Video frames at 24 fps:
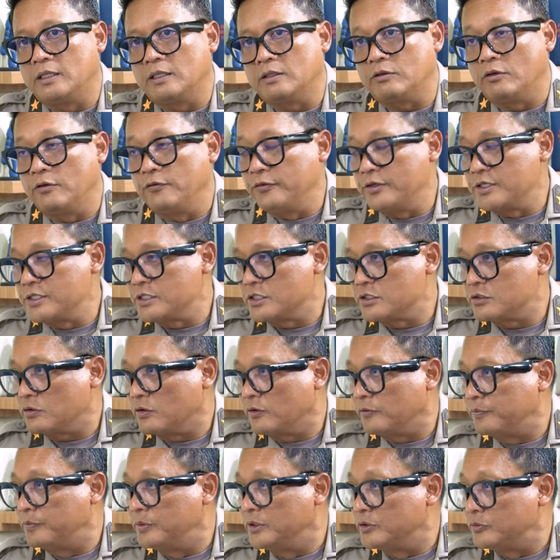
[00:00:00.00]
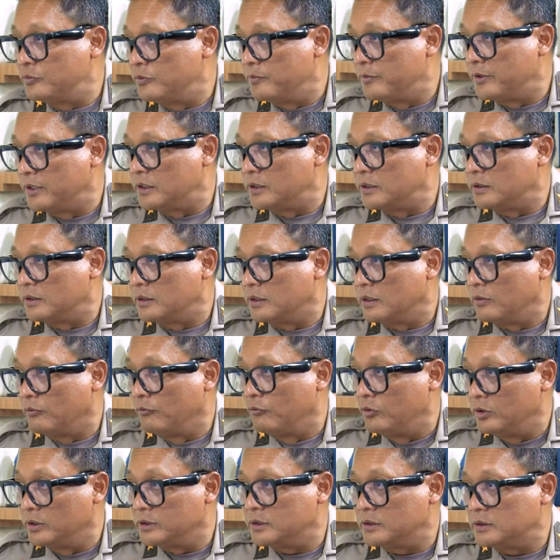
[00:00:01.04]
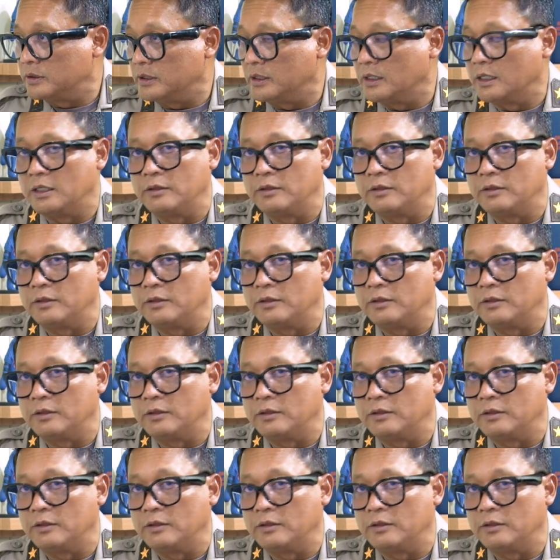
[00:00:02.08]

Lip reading: conferences of police women. What